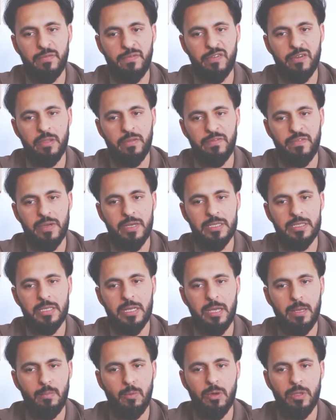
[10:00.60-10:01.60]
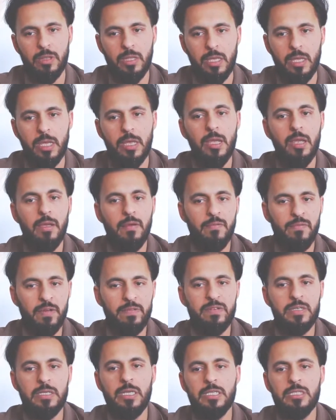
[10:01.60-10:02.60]
for the first time on the
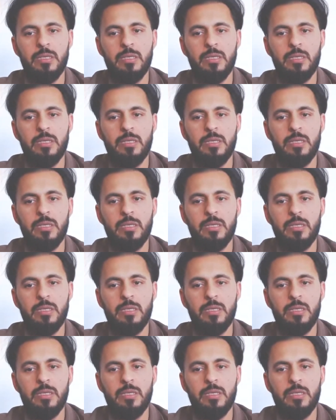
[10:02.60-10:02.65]
50-day